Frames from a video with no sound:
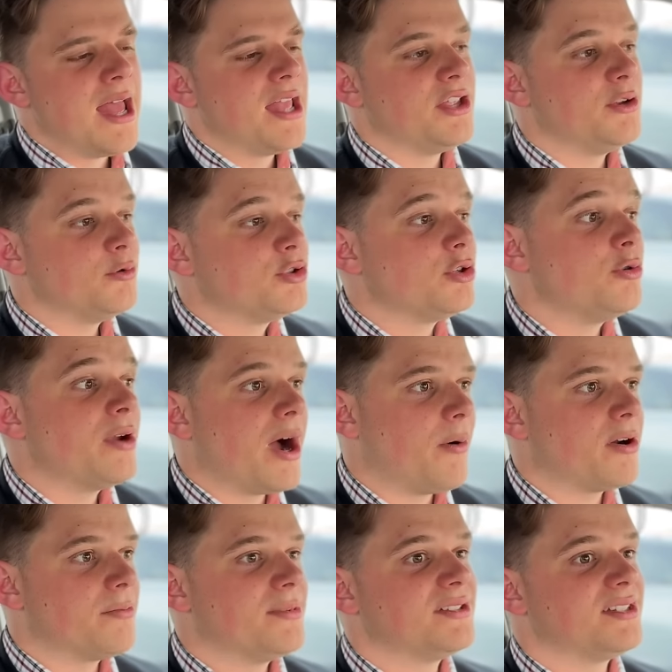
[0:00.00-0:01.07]
You do not
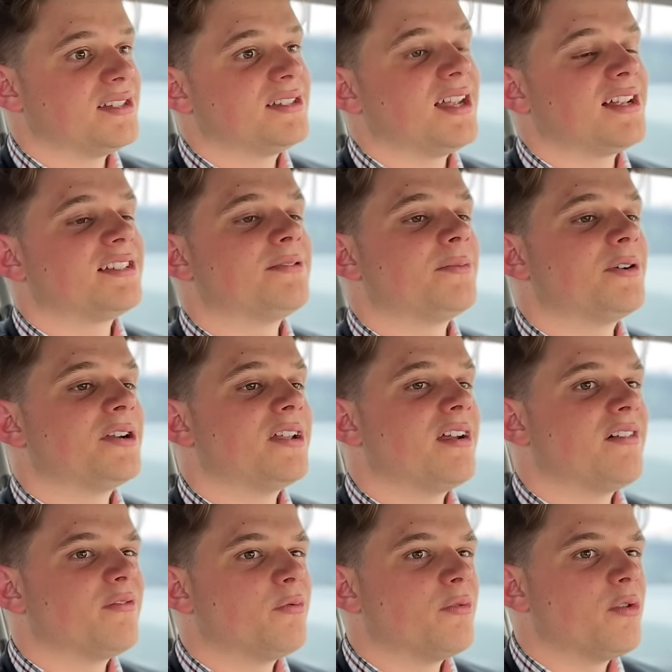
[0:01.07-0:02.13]
want to miss this testimony
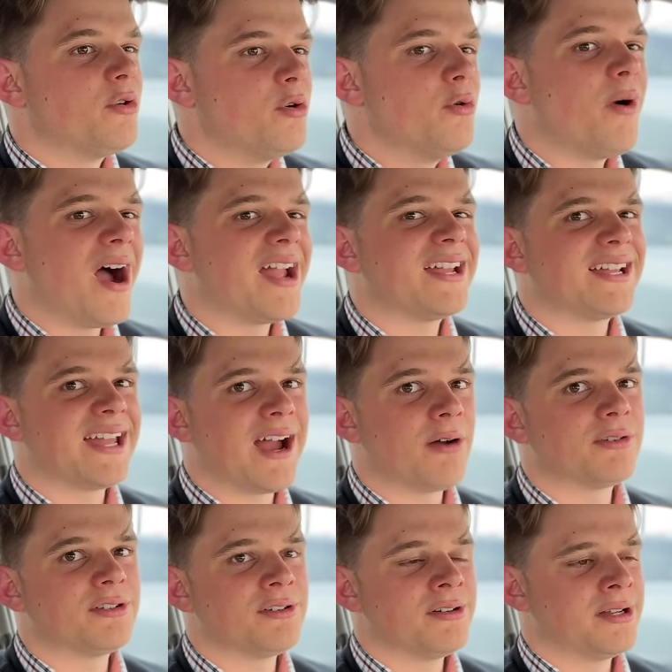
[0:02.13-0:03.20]
of who I
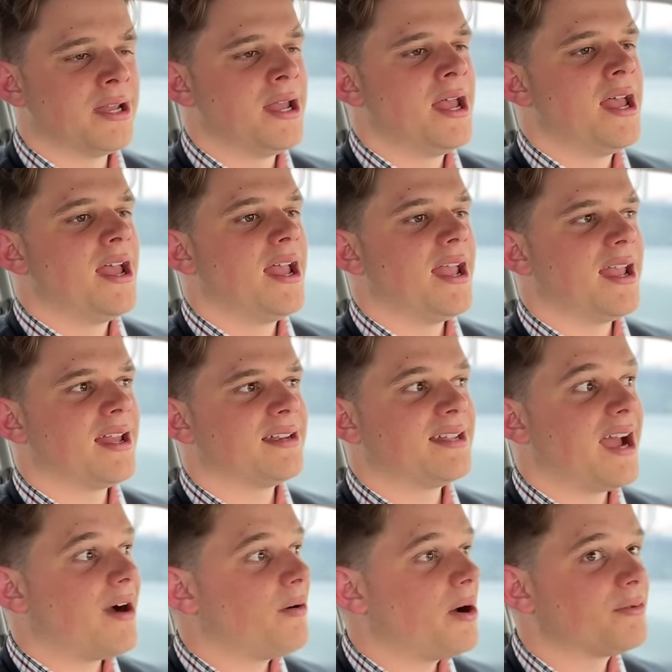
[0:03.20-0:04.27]
encountered and
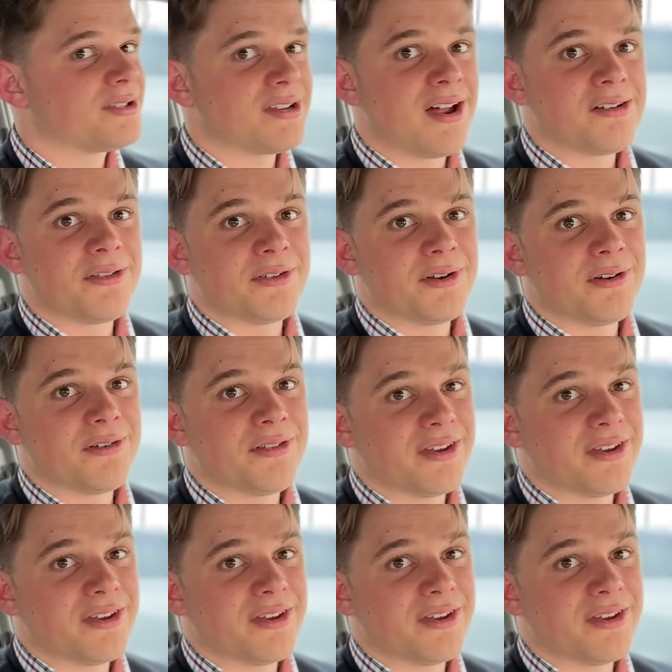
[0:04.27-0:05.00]
how I was not on the earth.